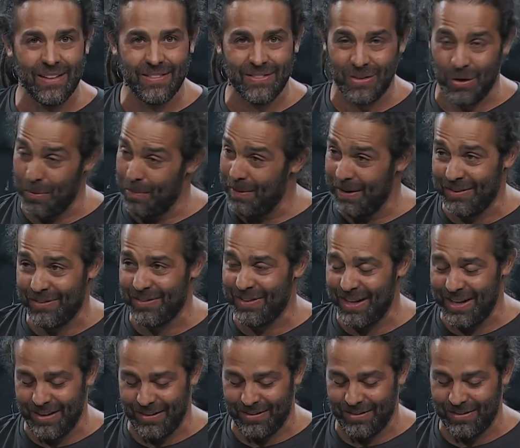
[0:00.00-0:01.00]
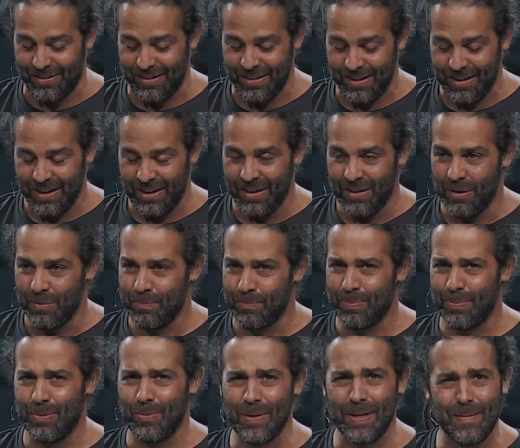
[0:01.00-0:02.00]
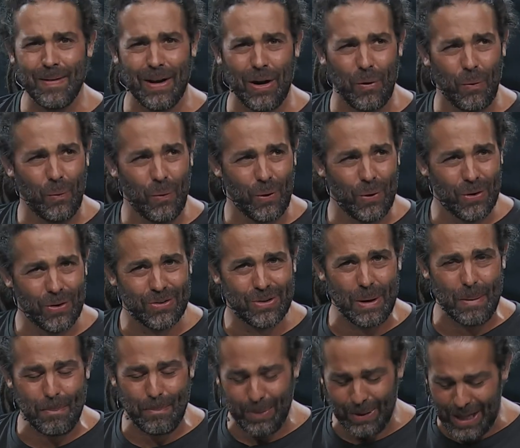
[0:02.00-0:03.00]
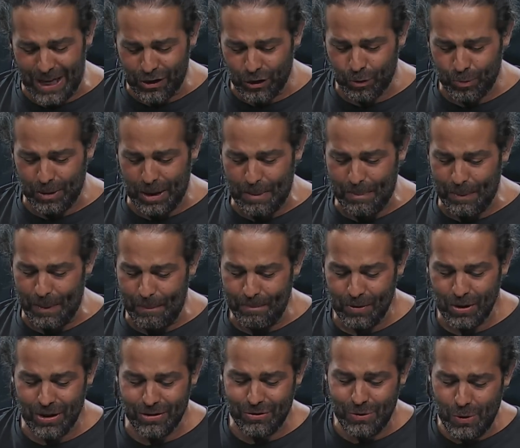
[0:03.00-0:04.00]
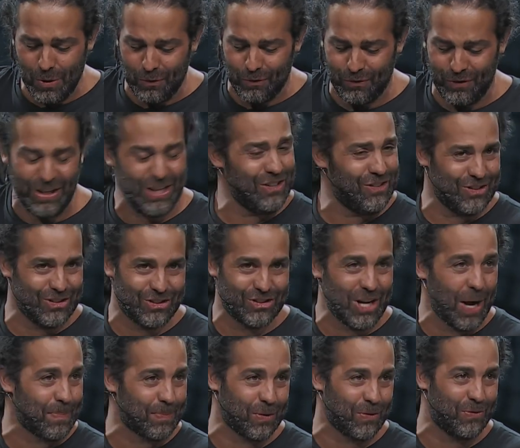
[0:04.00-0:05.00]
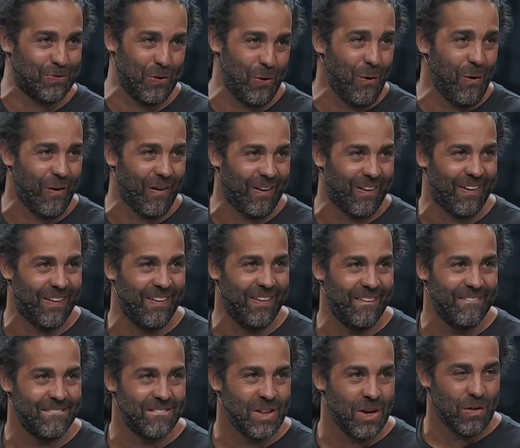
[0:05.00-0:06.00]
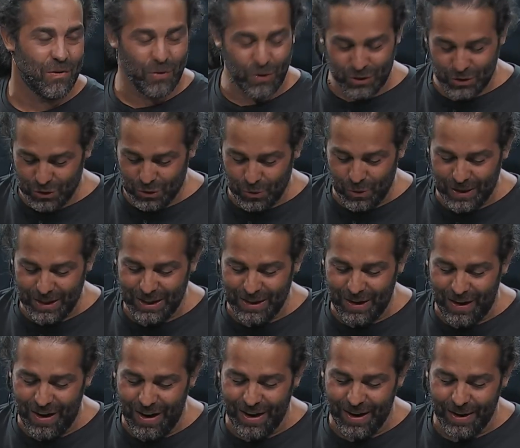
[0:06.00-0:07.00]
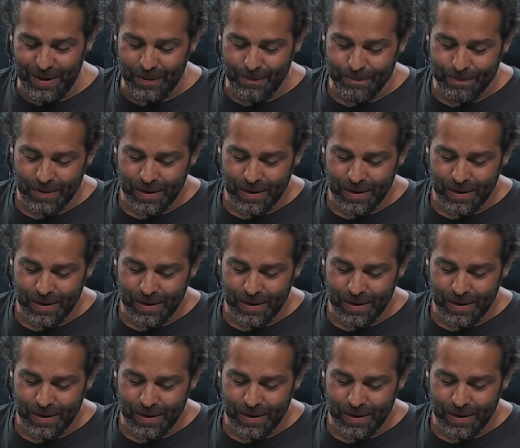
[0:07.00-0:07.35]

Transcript: don't miss this. Speaking about our words that bless people, listen to Ephesians chapter 4, verse 29.